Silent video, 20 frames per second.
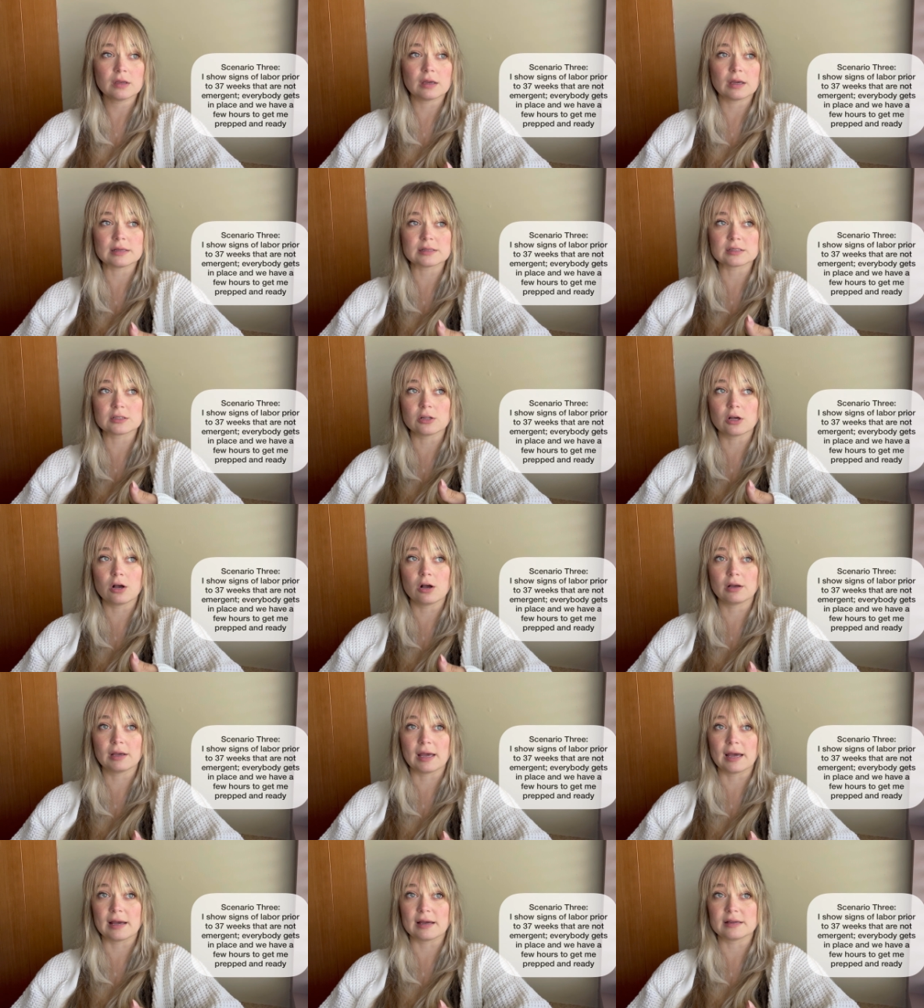as
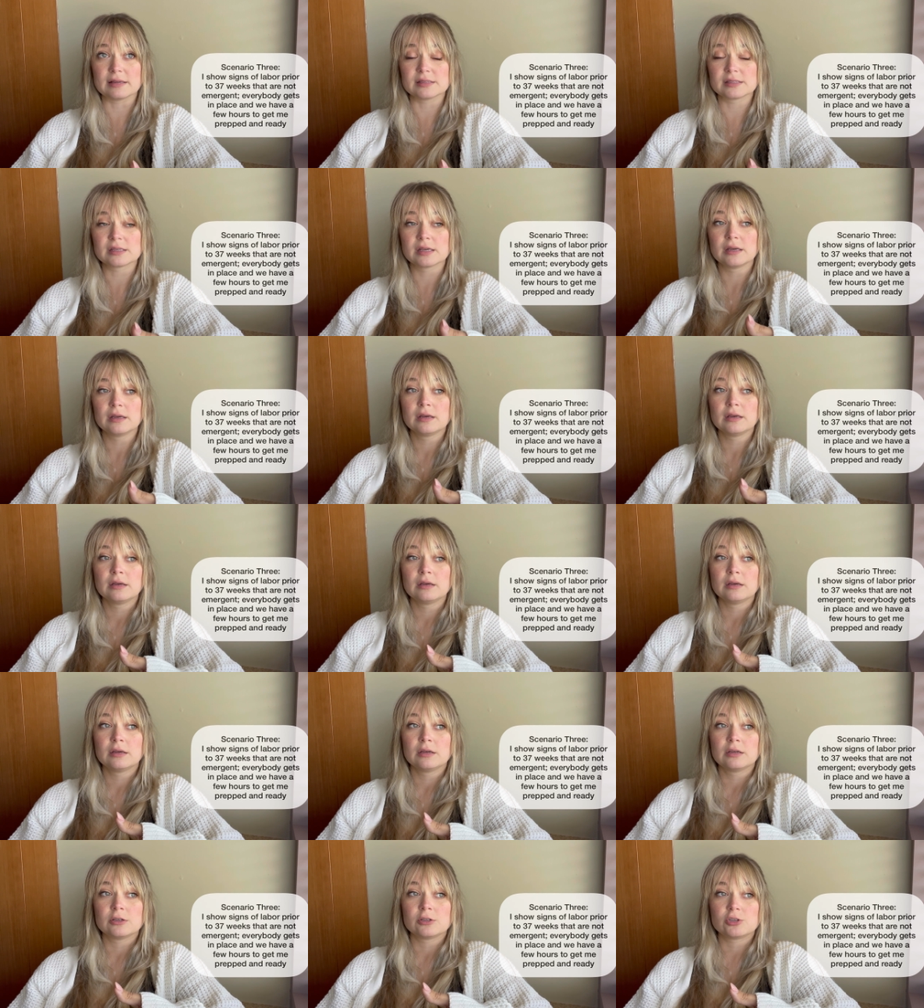long as
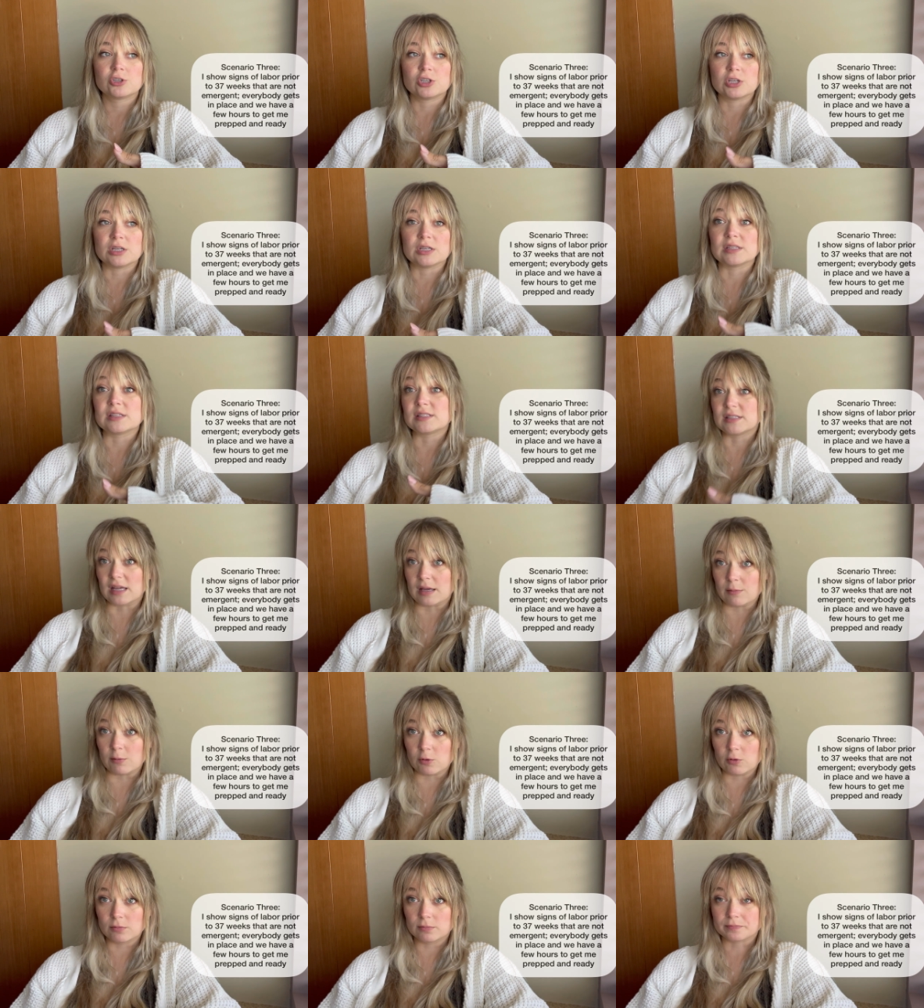she is
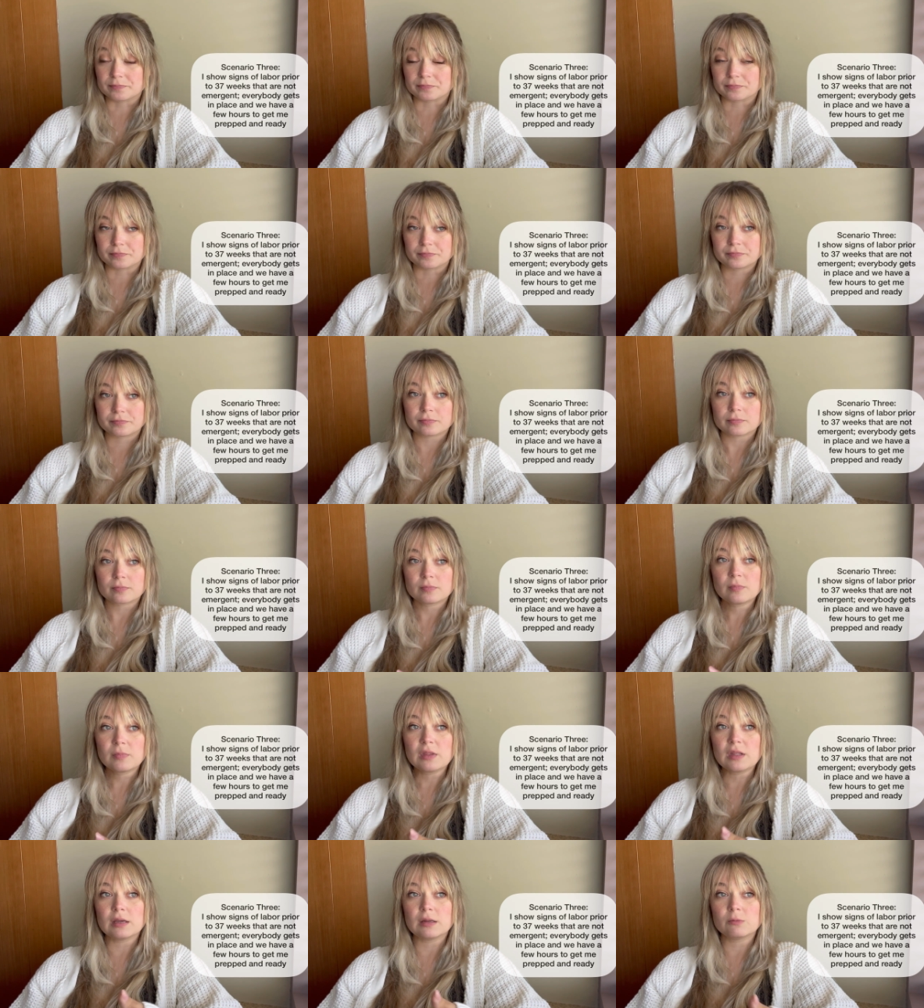stable.
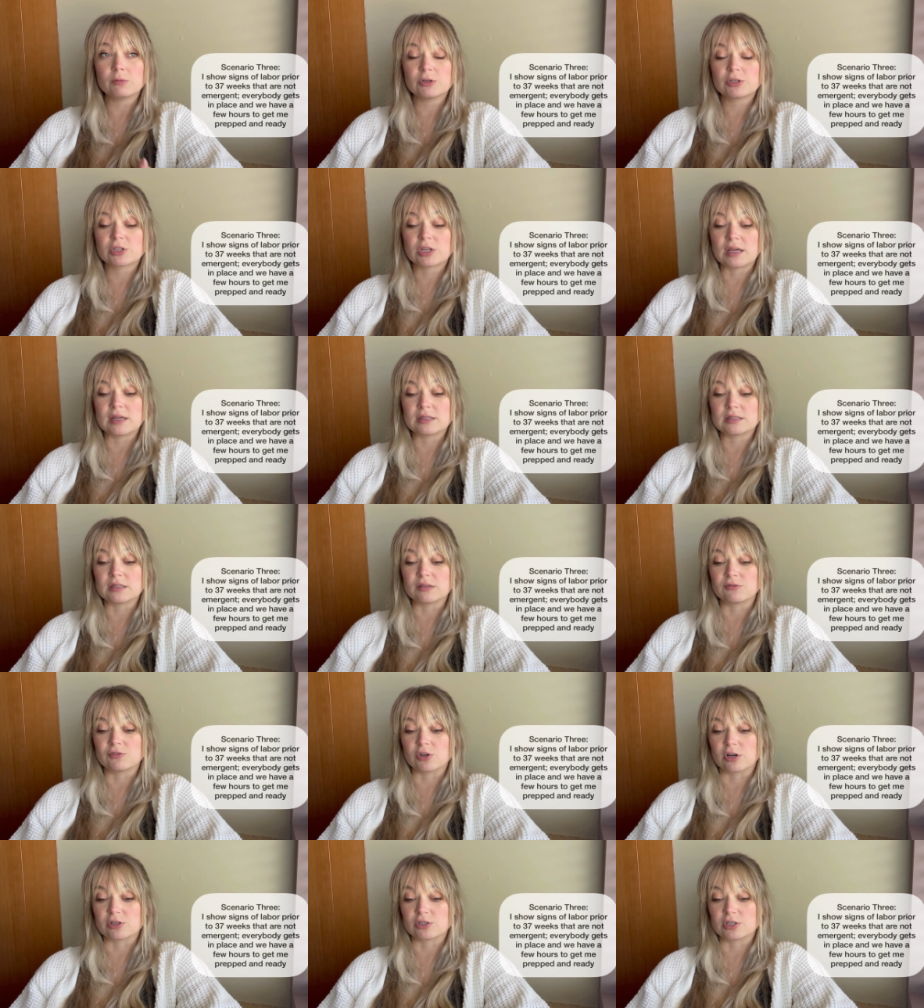In which case, if
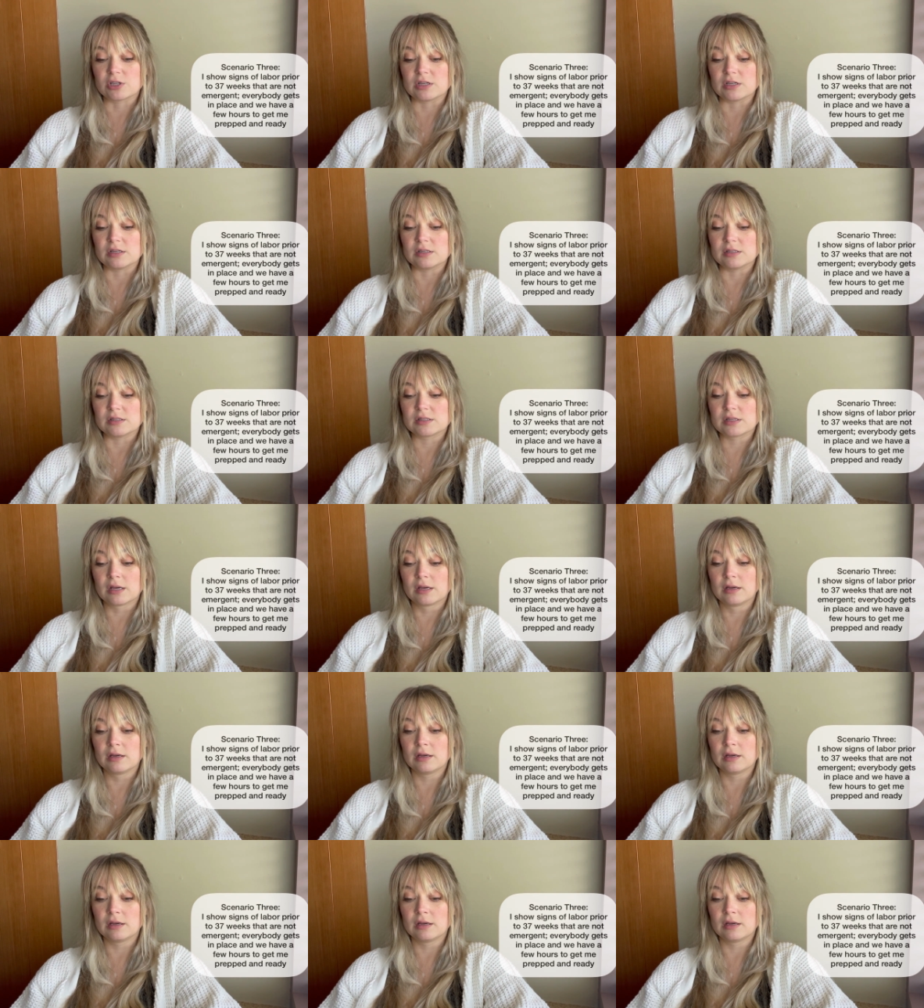Josh is